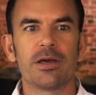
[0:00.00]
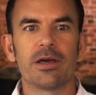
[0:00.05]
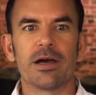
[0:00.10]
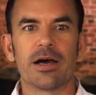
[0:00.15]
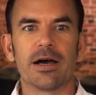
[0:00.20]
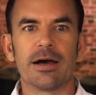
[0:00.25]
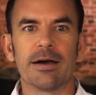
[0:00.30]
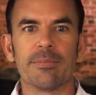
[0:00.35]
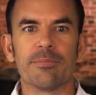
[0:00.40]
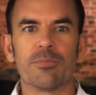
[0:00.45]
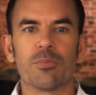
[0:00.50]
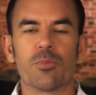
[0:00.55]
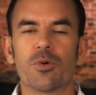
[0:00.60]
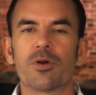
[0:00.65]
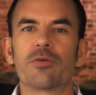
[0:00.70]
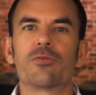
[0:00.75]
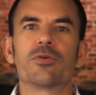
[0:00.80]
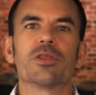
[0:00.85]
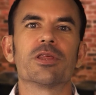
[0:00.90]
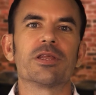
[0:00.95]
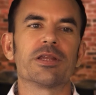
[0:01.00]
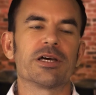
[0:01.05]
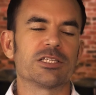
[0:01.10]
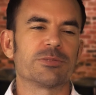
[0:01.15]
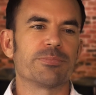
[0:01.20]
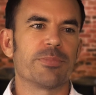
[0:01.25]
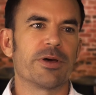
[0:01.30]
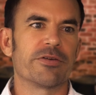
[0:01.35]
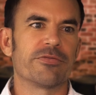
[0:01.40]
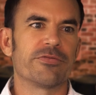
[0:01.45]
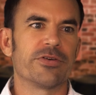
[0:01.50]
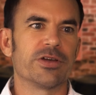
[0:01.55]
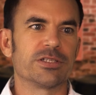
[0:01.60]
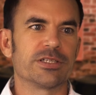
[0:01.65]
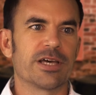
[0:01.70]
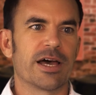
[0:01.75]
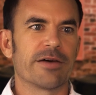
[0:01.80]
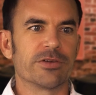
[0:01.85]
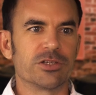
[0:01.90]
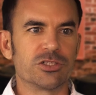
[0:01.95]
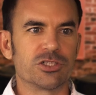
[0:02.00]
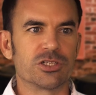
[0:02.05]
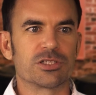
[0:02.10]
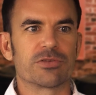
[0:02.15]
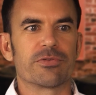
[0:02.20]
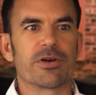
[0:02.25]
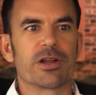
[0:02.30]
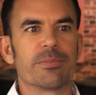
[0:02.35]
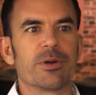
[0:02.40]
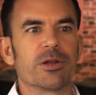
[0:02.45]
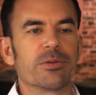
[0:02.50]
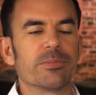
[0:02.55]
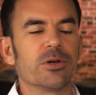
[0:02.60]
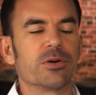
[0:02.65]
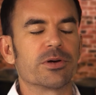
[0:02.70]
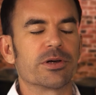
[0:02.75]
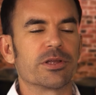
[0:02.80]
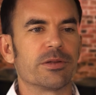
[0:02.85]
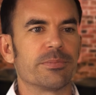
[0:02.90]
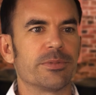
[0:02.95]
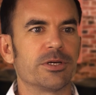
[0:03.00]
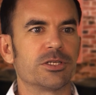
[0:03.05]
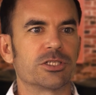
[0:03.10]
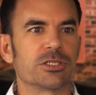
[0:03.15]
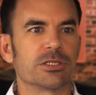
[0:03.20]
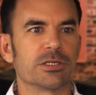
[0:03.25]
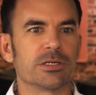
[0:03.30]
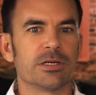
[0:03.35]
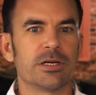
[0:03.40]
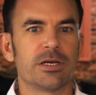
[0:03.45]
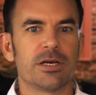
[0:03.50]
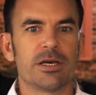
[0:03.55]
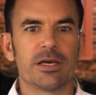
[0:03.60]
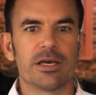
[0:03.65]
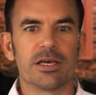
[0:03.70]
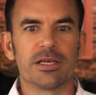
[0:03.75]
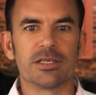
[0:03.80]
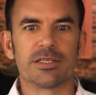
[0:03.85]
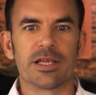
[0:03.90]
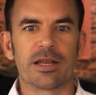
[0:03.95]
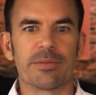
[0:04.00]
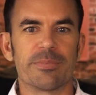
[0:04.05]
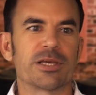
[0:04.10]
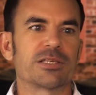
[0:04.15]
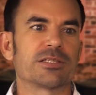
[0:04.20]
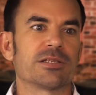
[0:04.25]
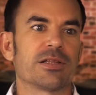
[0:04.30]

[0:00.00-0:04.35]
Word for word: Um, one really nice benefit to having just the right amount of milk in the pitcher is that it makes